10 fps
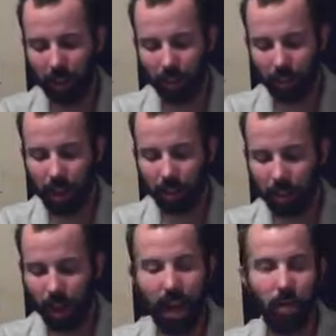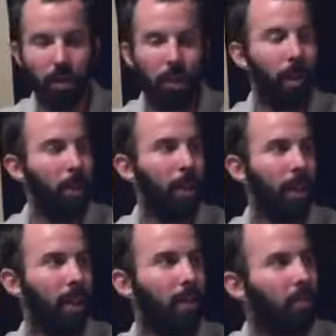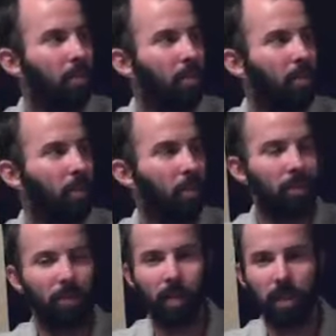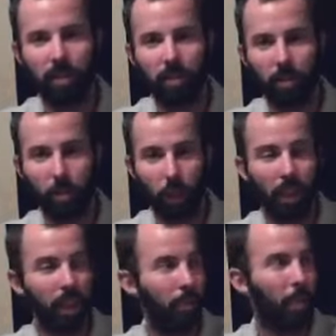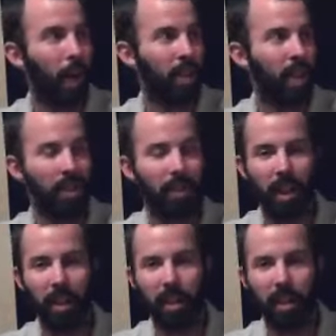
This actually made me really impressed outside.